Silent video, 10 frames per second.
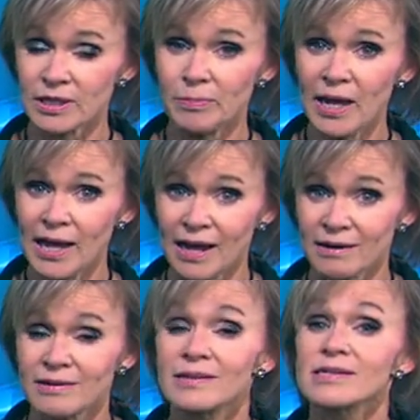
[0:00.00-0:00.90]
to the PAC,
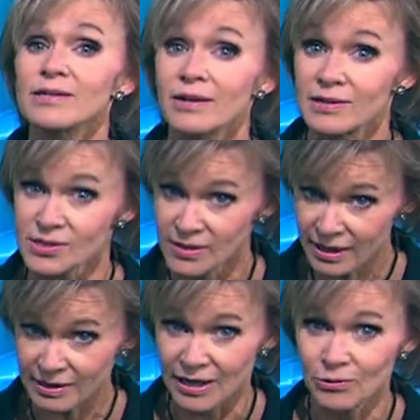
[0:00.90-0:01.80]
stuck his
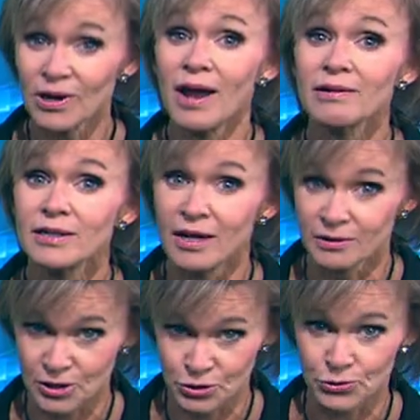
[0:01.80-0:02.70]
neck out on gun
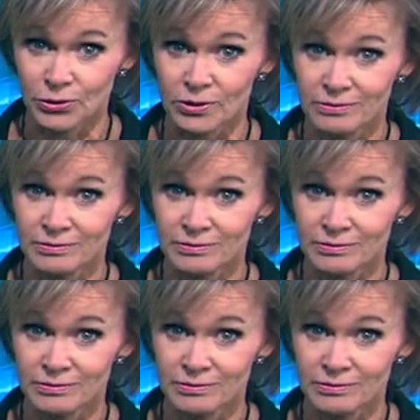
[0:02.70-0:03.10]
control.